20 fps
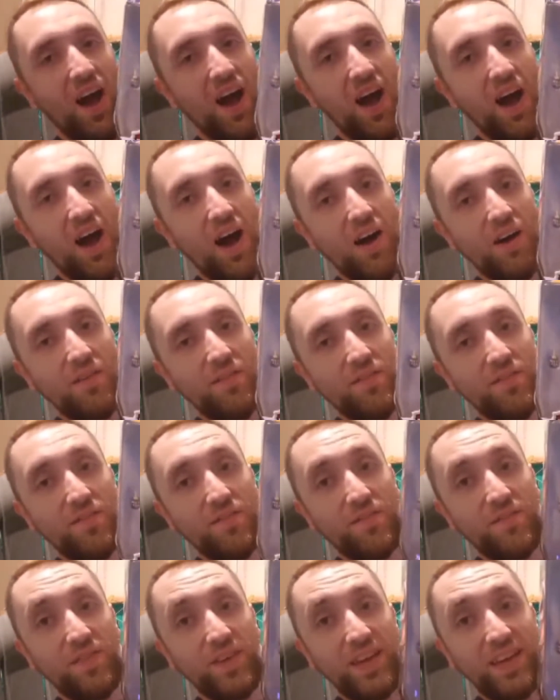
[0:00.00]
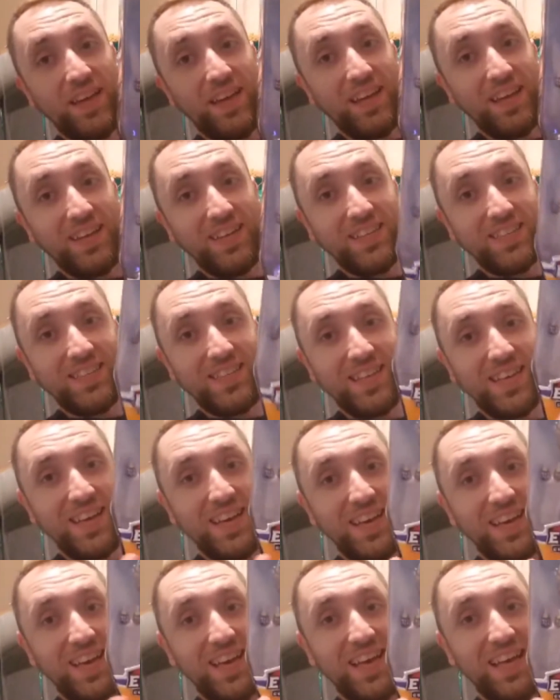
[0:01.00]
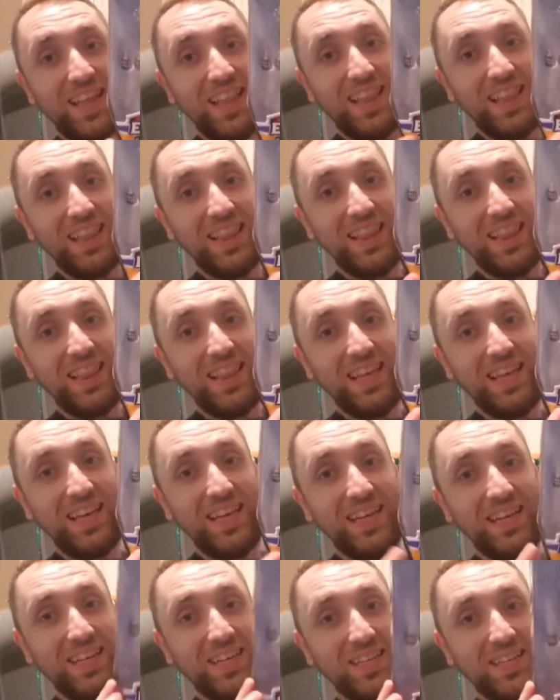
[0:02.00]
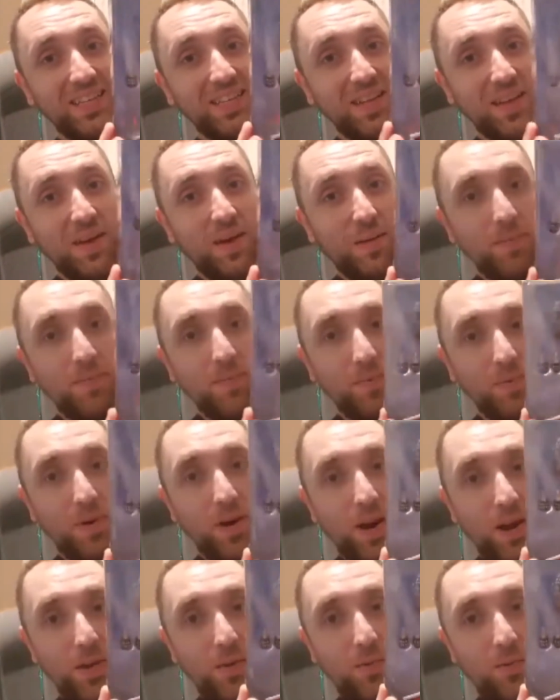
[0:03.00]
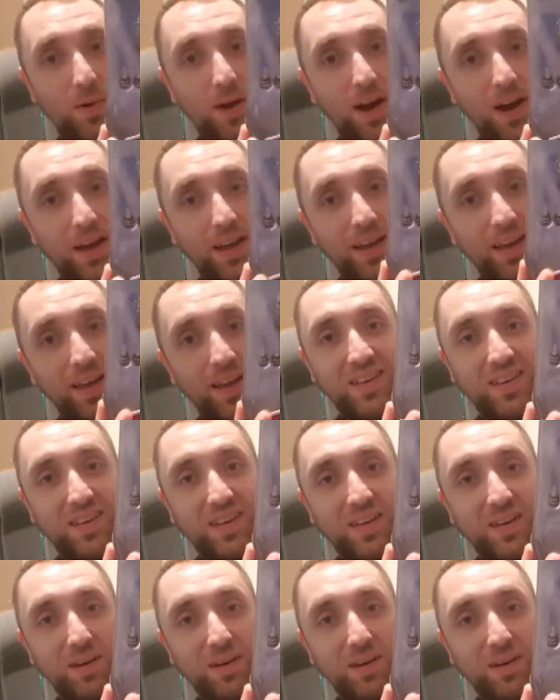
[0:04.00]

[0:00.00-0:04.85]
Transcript: a Fiend Elite Bray Wyatt,